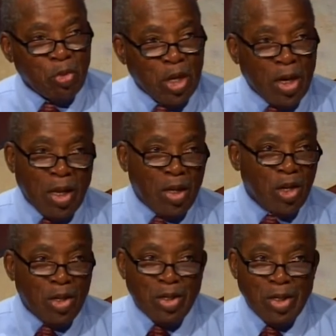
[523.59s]
And
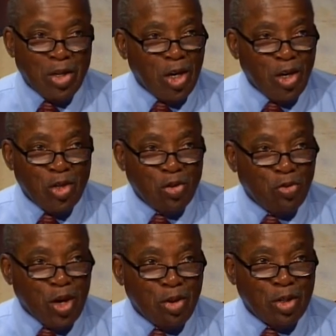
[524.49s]
the kids are
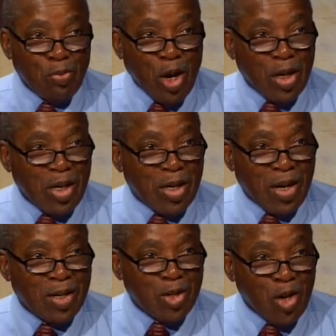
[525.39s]
very smart and they
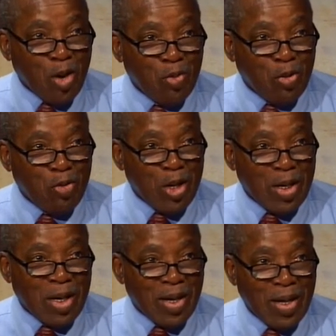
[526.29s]
like to talk with you, and